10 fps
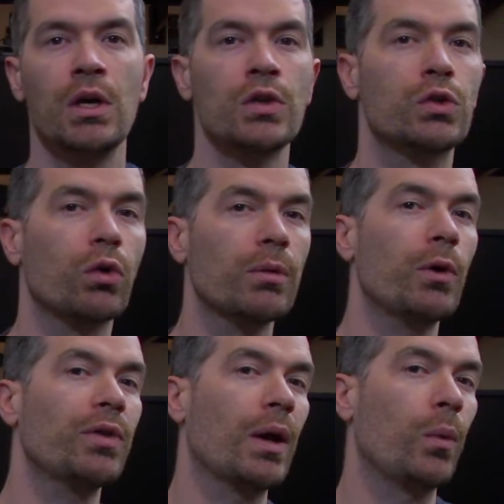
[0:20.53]
Sorry
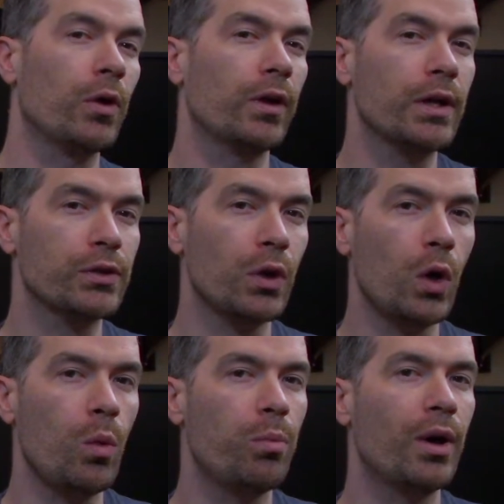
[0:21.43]
about that weird
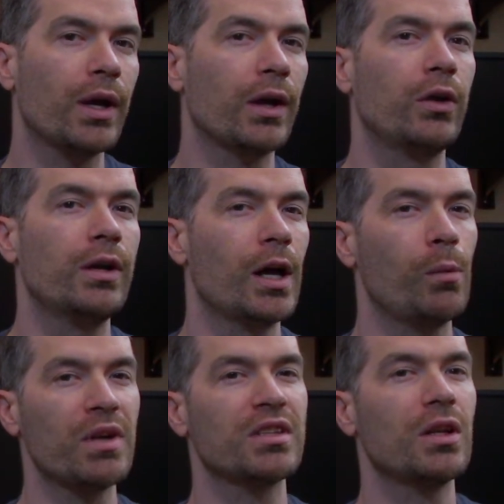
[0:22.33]
intro, but I couldn't
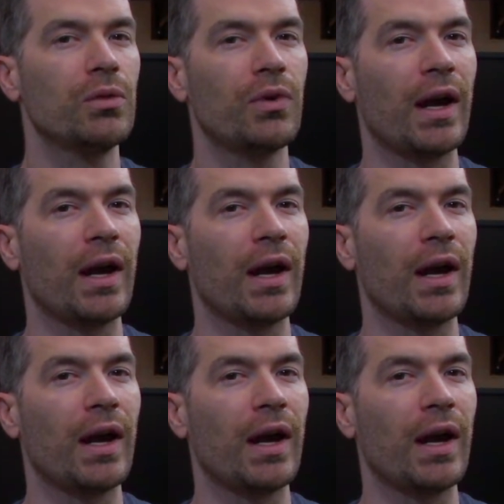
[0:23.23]
help myself.